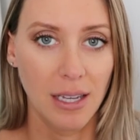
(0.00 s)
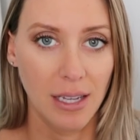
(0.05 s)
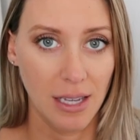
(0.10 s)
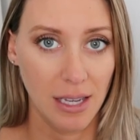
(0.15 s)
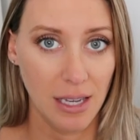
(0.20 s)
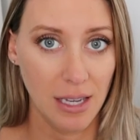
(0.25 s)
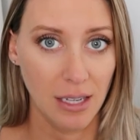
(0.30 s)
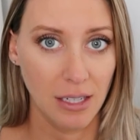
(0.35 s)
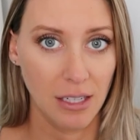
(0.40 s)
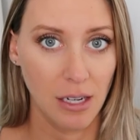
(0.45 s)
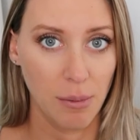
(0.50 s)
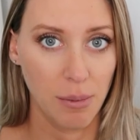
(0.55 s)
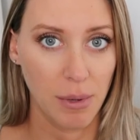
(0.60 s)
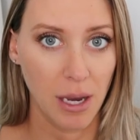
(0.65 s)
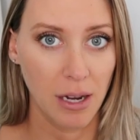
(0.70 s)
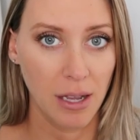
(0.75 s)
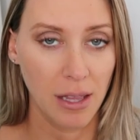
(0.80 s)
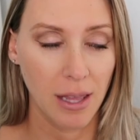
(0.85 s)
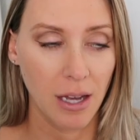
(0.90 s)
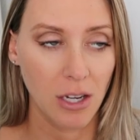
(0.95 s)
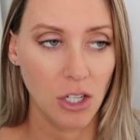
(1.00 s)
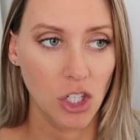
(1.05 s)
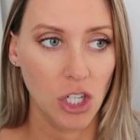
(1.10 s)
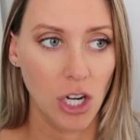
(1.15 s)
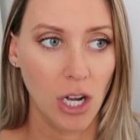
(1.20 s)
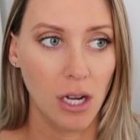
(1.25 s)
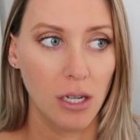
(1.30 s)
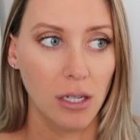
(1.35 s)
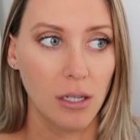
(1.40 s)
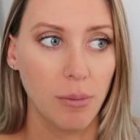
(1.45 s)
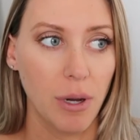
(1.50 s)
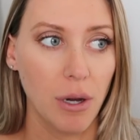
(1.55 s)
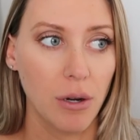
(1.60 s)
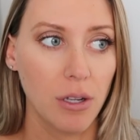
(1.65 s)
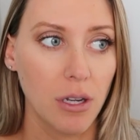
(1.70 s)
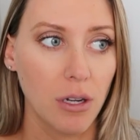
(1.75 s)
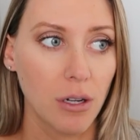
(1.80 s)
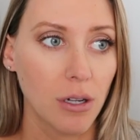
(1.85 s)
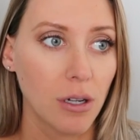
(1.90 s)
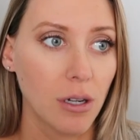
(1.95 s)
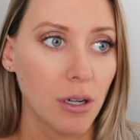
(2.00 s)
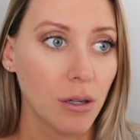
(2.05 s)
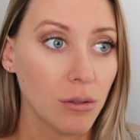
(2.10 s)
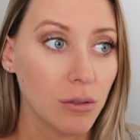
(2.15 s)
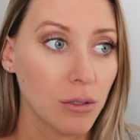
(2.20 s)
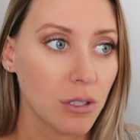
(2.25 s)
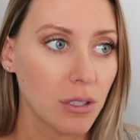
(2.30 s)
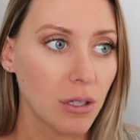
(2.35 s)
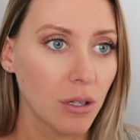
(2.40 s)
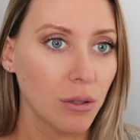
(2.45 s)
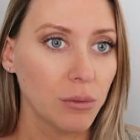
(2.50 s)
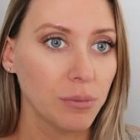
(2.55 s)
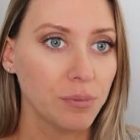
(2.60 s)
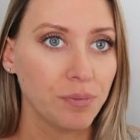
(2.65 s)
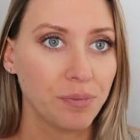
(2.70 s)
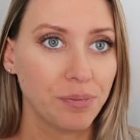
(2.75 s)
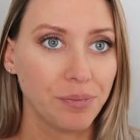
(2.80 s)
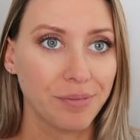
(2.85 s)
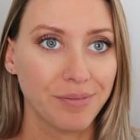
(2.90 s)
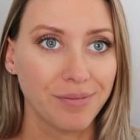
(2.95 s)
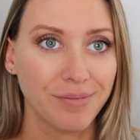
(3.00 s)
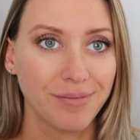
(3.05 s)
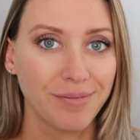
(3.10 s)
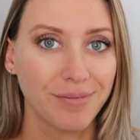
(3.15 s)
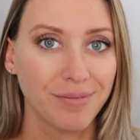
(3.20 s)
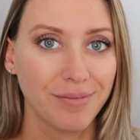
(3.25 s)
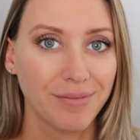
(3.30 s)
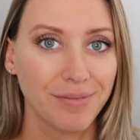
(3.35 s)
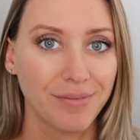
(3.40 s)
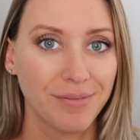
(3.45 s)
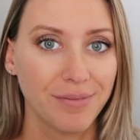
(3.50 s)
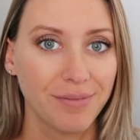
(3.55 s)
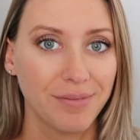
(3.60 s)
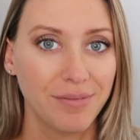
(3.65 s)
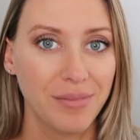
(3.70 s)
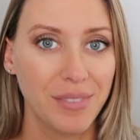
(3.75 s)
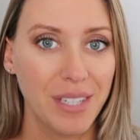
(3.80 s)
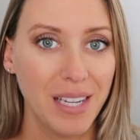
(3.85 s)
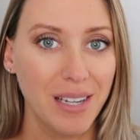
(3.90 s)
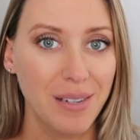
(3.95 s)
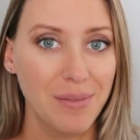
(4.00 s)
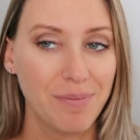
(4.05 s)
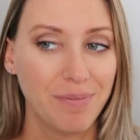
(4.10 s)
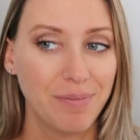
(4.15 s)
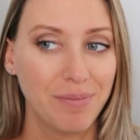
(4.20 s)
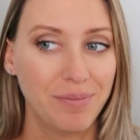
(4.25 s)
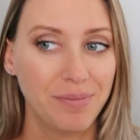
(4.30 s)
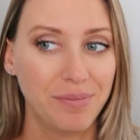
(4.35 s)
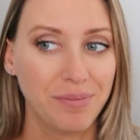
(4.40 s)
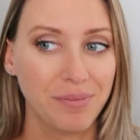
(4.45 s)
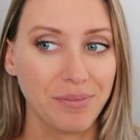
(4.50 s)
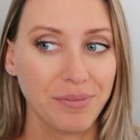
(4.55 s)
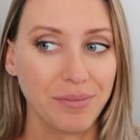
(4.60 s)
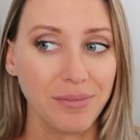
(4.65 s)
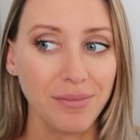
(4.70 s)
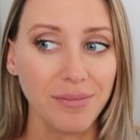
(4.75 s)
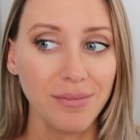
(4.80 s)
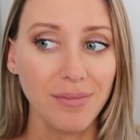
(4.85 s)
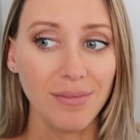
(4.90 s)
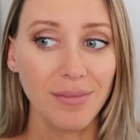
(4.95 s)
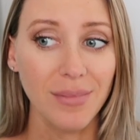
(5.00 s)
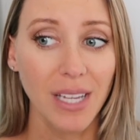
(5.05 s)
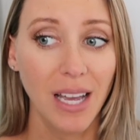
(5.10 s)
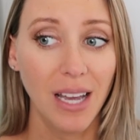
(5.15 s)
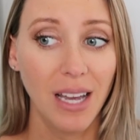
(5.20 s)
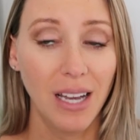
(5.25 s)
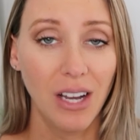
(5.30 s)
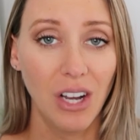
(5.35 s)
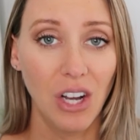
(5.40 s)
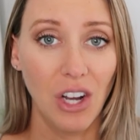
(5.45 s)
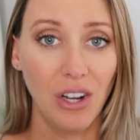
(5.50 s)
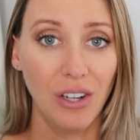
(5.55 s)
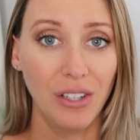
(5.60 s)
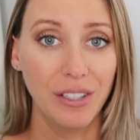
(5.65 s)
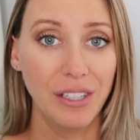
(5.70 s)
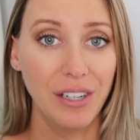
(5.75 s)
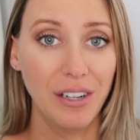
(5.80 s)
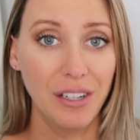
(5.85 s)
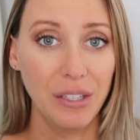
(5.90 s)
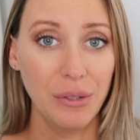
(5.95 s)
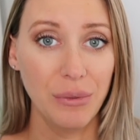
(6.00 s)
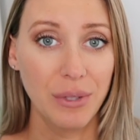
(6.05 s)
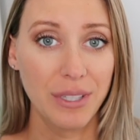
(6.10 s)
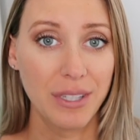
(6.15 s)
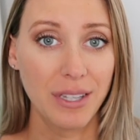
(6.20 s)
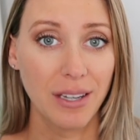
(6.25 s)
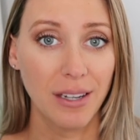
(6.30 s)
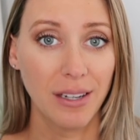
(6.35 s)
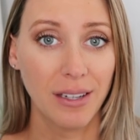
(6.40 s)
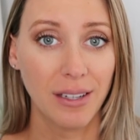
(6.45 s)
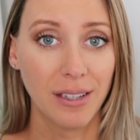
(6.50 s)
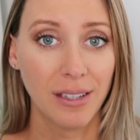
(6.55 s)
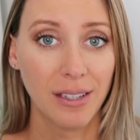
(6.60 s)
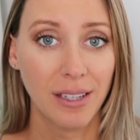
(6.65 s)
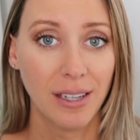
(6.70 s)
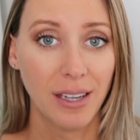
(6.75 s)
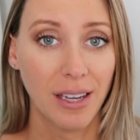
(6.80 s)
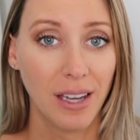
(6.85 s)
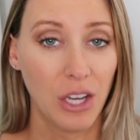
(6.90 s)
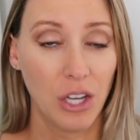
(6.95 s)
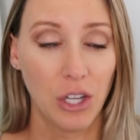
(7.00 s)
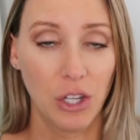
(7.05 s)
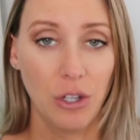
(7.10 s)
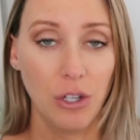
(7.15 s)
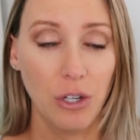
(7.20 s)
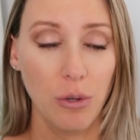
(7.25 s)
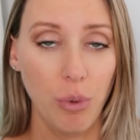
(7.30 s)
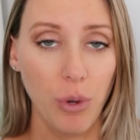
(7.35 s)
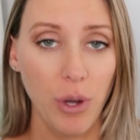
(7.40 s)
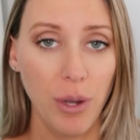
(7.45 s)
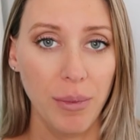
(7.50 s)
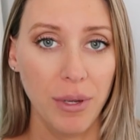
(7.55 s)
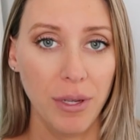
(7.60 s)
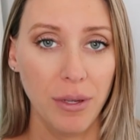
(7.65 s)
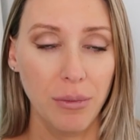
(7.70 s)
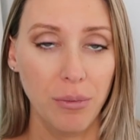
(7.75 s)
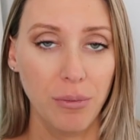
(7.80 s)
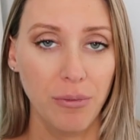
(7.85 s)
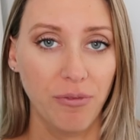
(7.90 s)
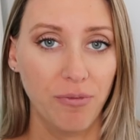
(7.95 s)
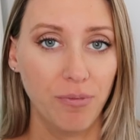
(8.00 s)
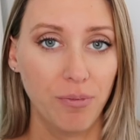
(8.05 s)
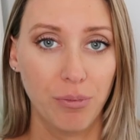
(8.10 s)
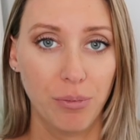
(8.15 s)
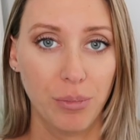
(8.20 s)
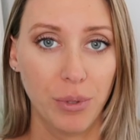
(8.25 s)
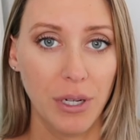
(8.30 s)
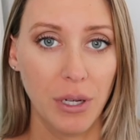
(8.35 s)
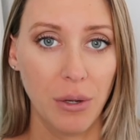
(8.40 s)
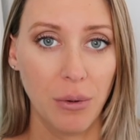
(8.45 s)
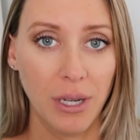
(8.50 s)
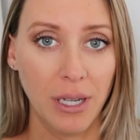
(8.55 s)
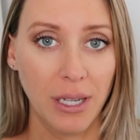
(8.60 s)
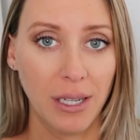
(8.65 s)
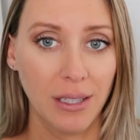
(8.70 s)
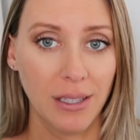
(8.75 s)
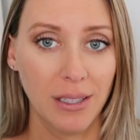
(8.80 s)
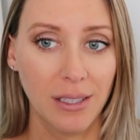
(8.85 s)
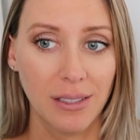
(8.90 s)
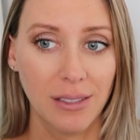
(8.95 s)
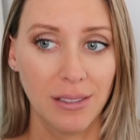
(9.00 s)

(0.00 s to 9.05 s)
he ended up getting that shot about a year ago. So yeah, all in all, it was a good appointment, pretty quick.